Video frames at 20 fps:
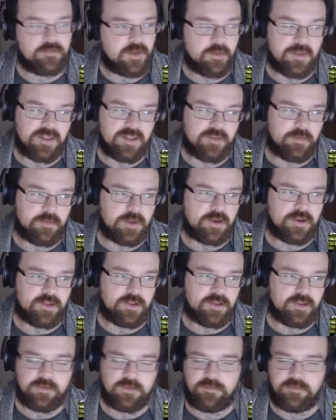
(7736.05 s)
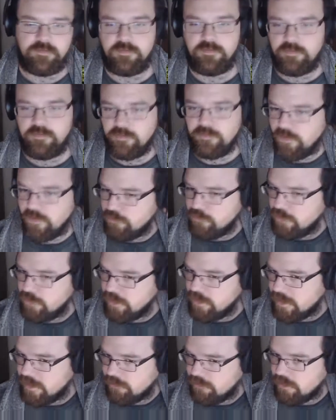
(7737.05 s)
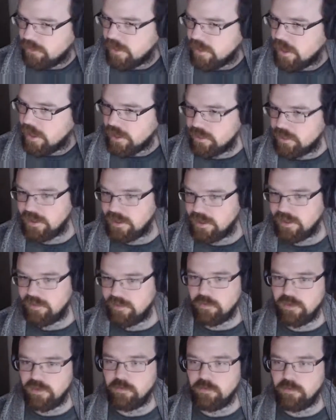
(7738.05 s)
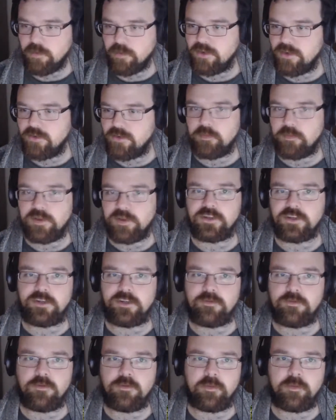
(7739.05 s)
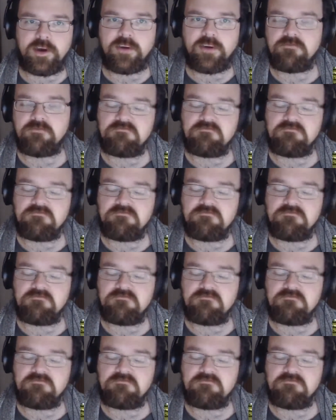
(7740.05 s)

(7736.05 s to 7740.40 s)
mean, to be honest, feel free to disagree. I think it's something that we could potentially talk about.